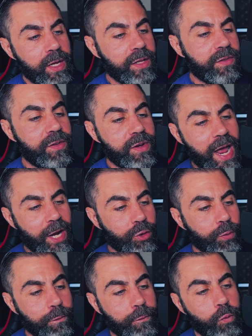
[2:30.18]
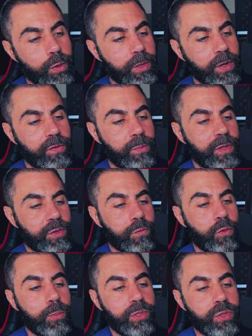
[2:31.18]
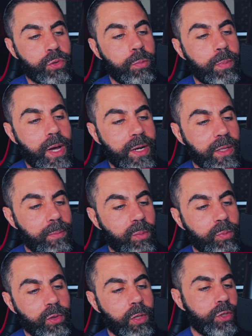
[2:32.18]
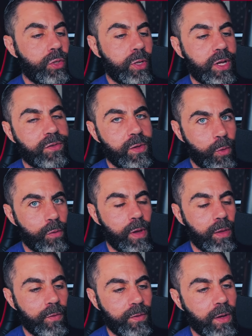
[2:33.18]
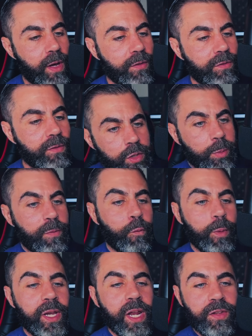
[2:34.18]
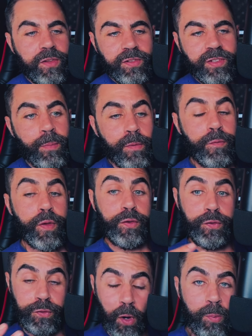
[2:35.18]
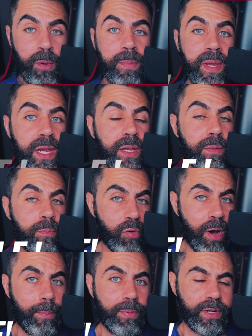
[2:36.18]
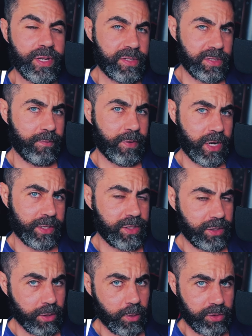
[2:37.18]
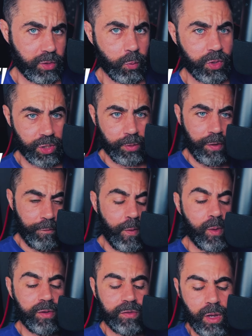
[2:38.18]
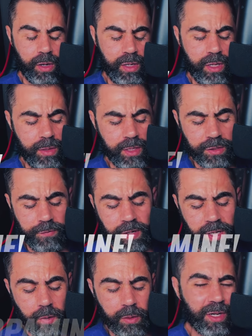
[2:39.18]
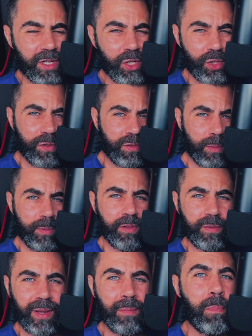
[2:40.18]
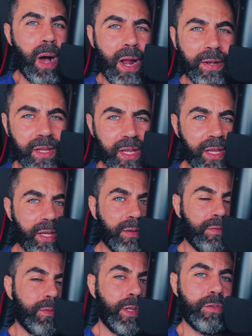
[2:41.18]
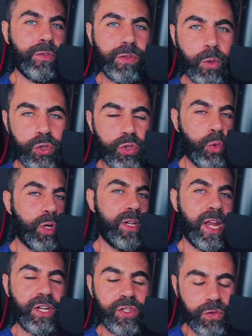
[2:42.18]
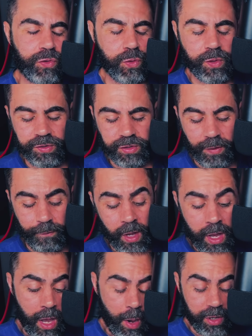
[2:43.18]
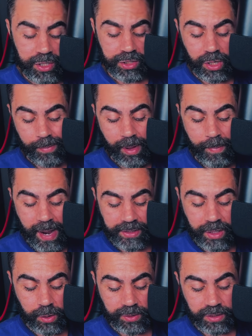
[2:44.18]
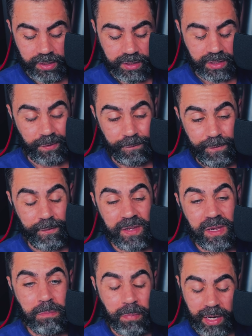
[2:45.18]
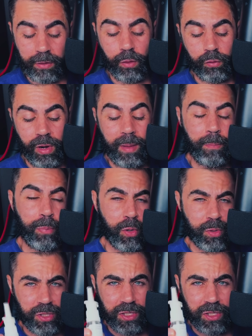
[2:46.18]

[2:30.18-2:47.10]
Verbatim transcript: In its natural form, it also plays a role in maternal bonding and milk production. Okay, somewhat irrelevant to us. So before we get into some of the dopamine properties of oxytocin, which I'm going to focus on in this video, in addition to some of this like bonding and like social connection sort of stuff. I want to just talk about my dose. So this is a 50 microgram per